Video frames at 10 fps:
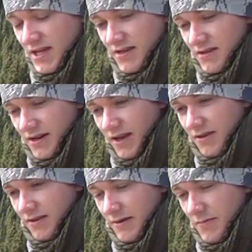and I
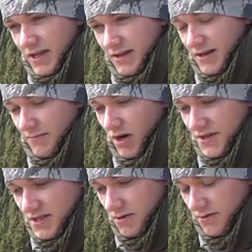think they make
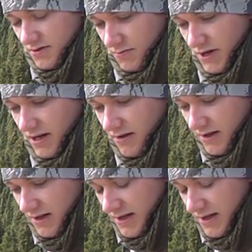mossy oak as well.